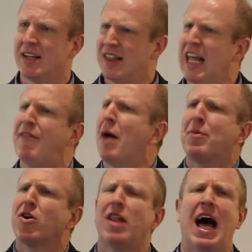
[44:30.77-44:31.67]
Live
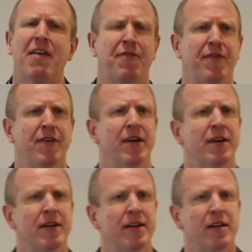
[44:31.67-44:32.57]
up your life.
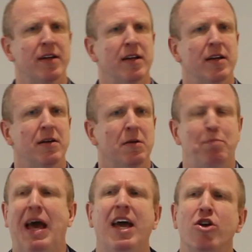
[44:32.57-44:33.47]
Be